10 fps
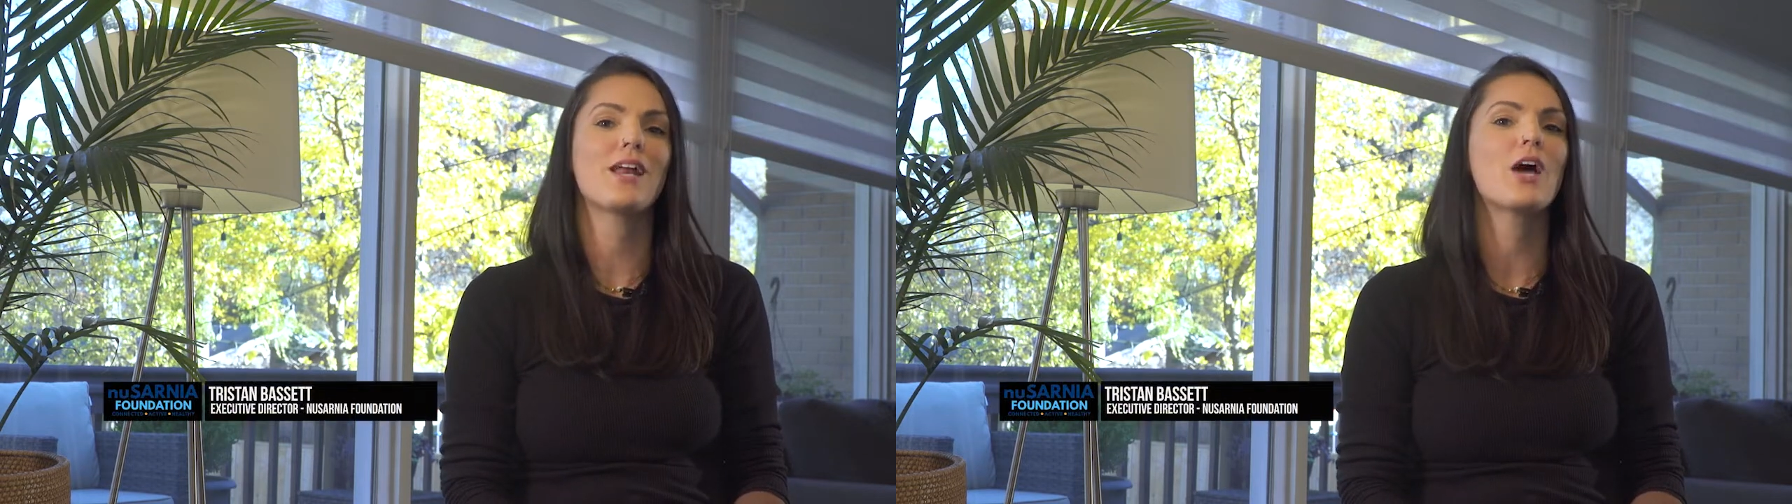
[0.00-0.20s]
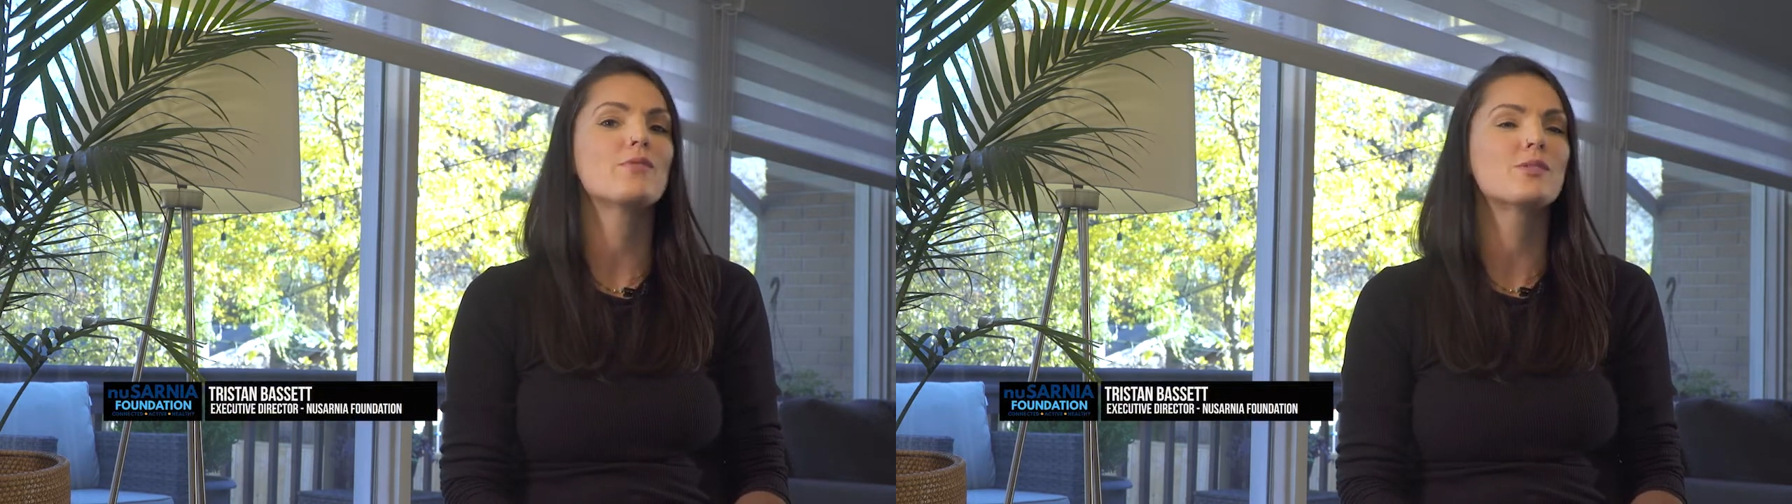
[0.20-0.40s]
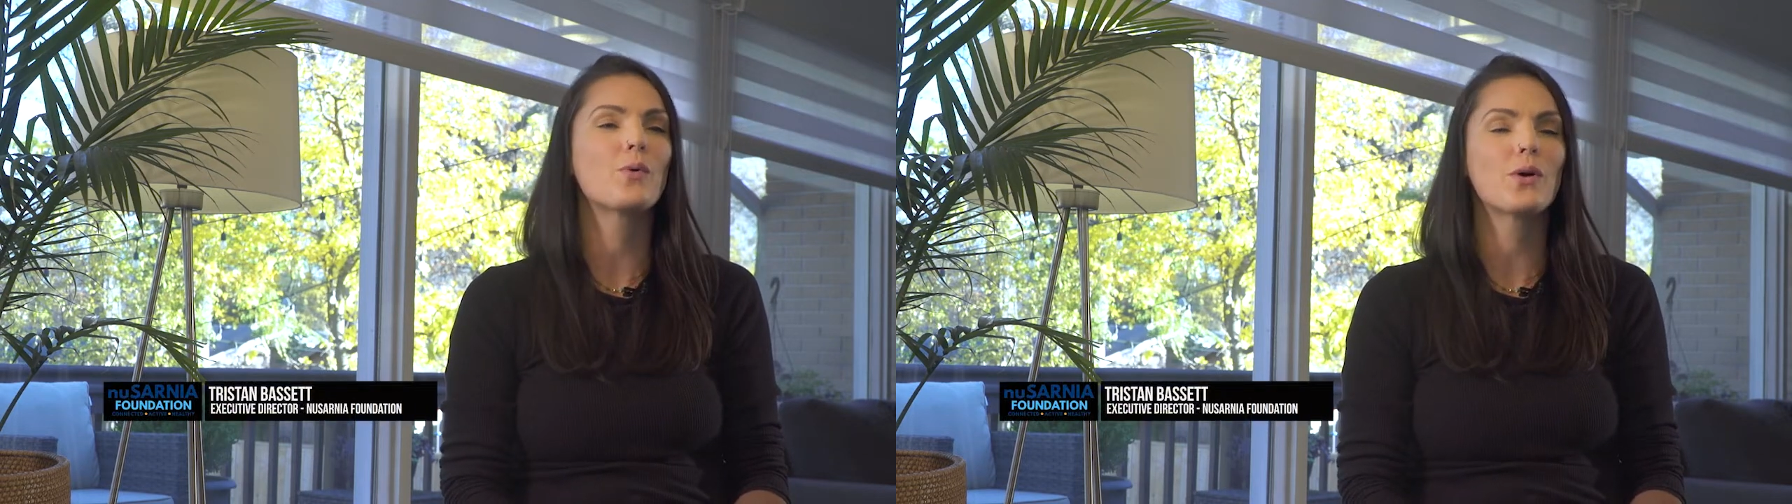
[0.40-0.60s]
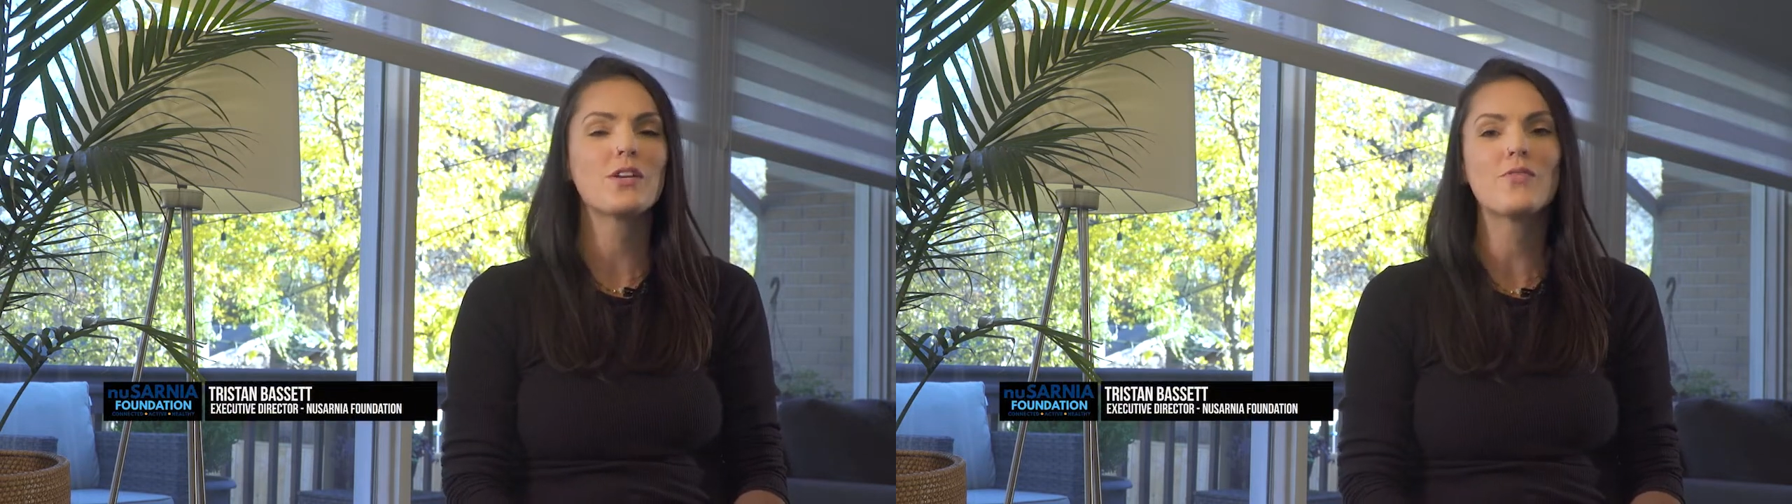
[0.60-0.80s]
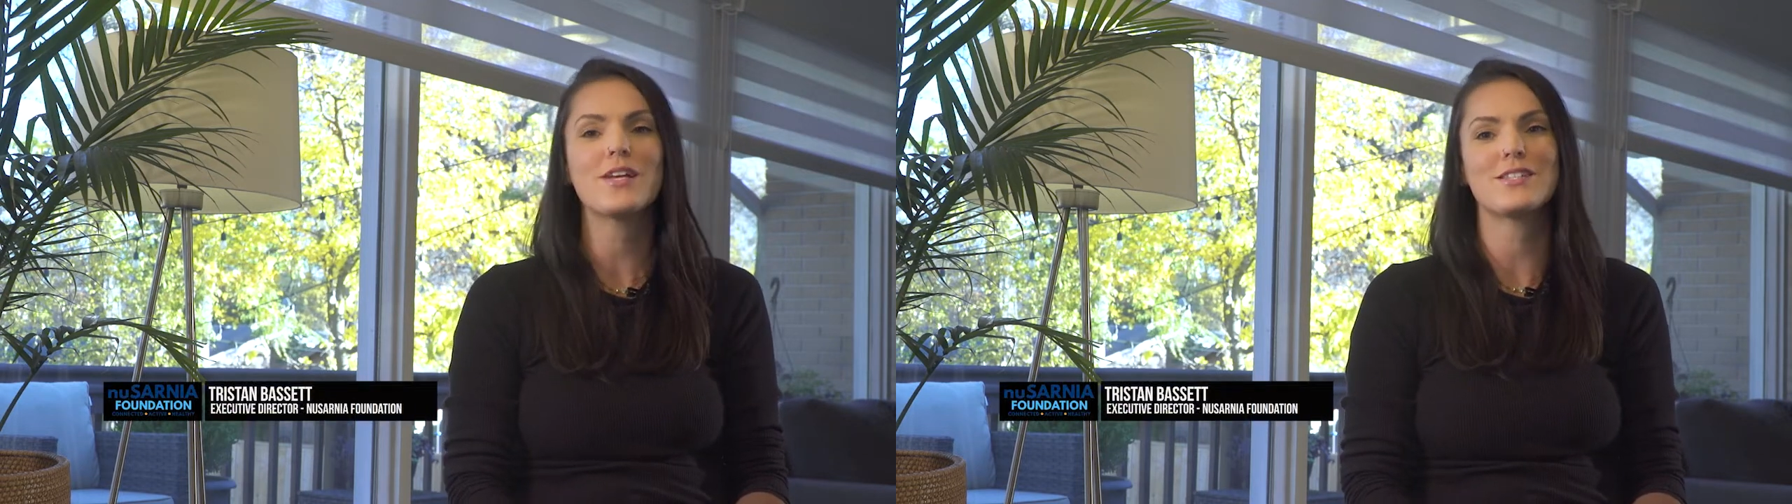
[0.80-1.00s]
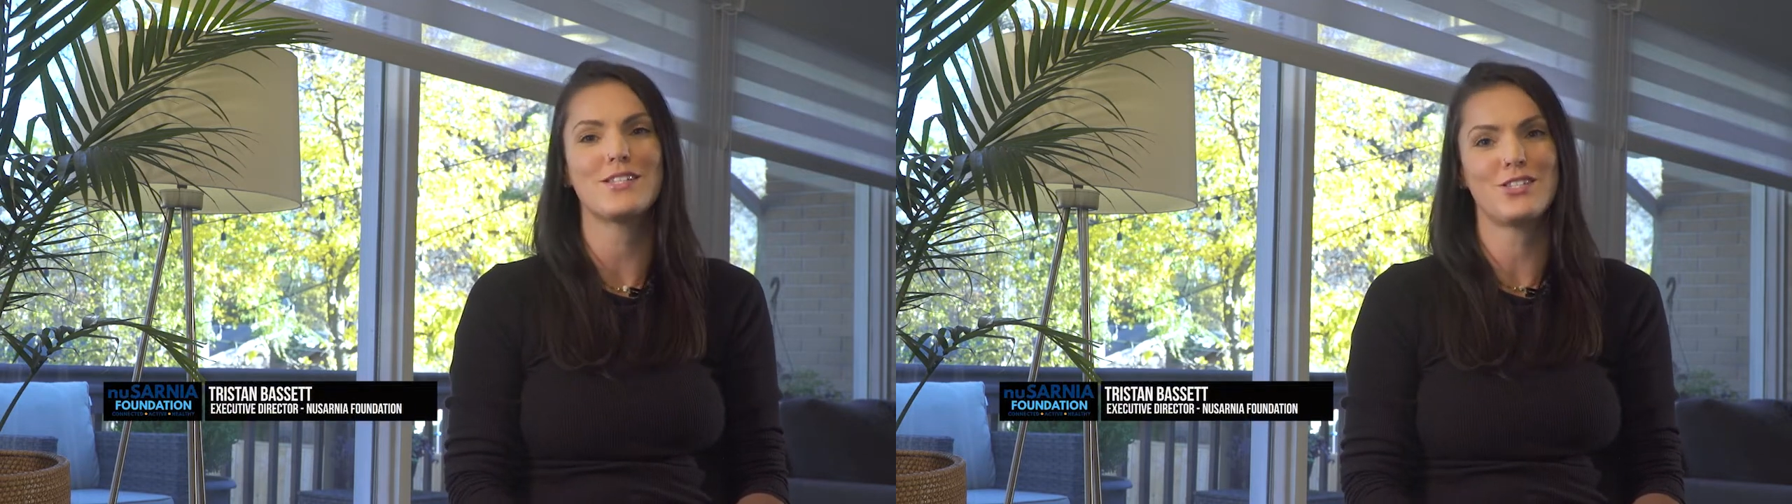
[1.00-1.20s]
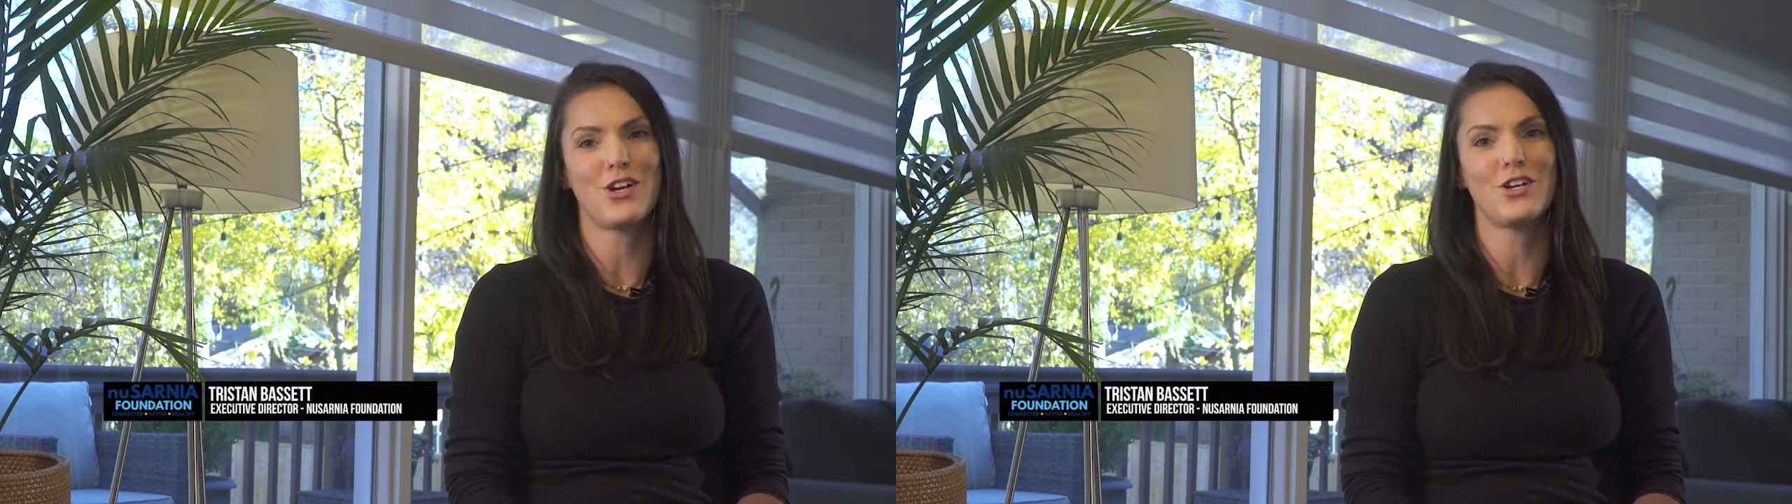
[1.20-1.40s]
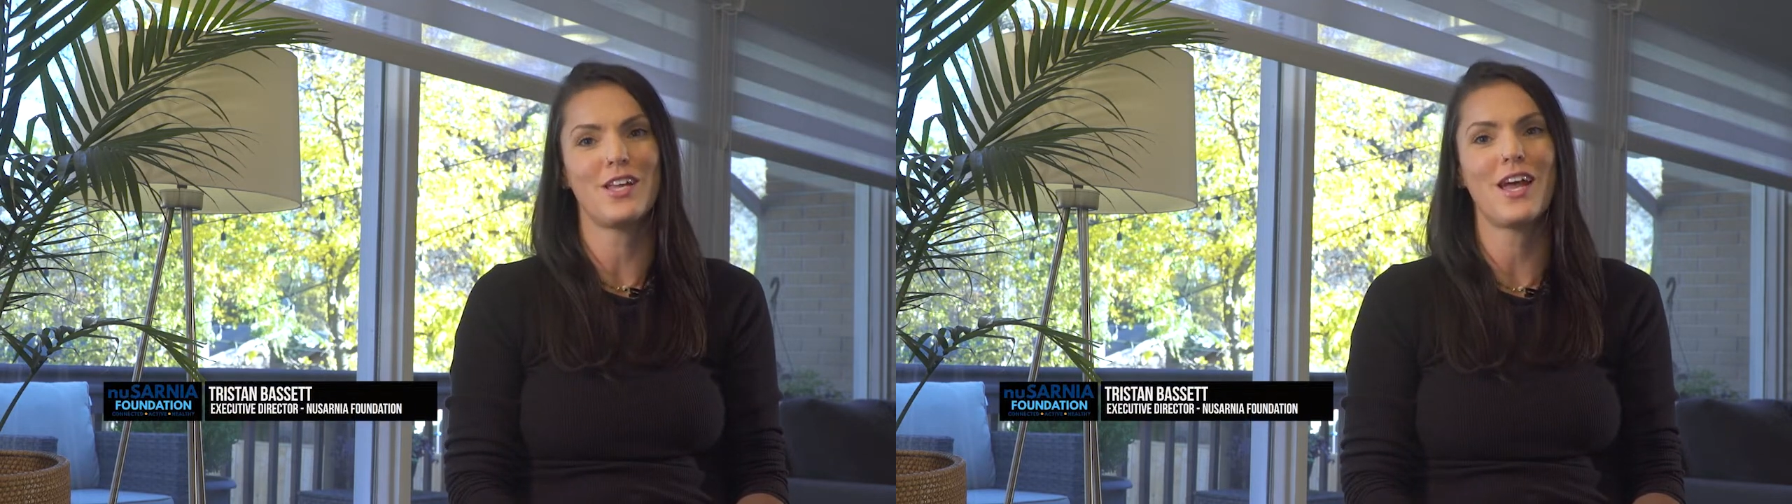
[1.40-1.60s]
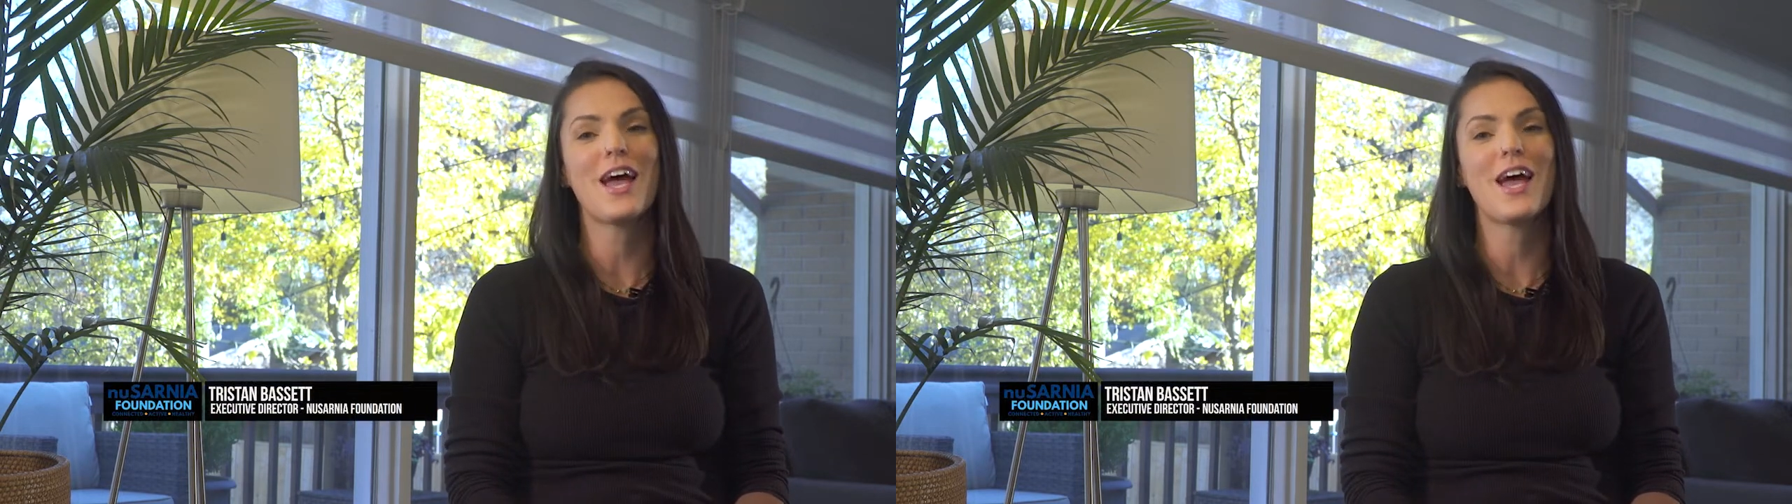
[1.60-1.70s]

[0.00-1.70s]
I was born and raised in Sarnia,